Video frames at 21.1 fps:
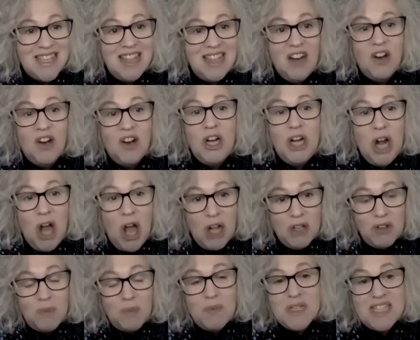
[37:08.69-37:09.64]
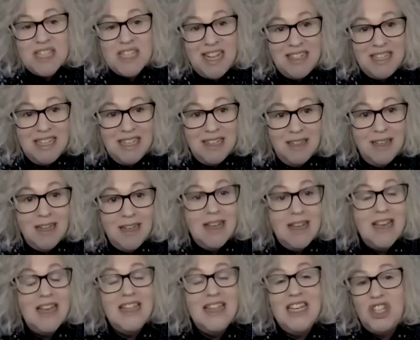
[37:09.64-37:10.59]
They are not representing
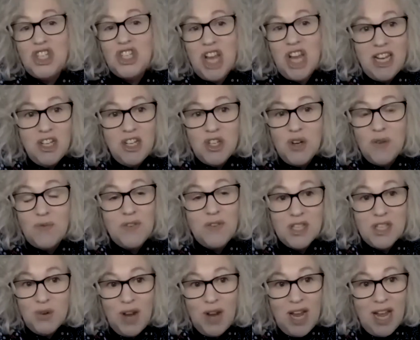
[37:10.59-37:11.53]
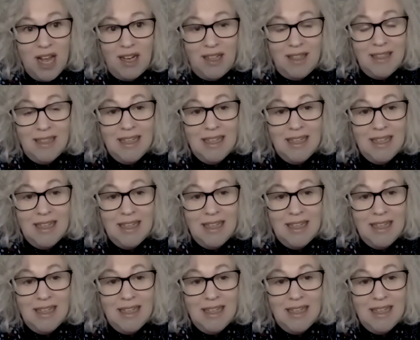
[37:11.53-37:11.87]
the change of Israel,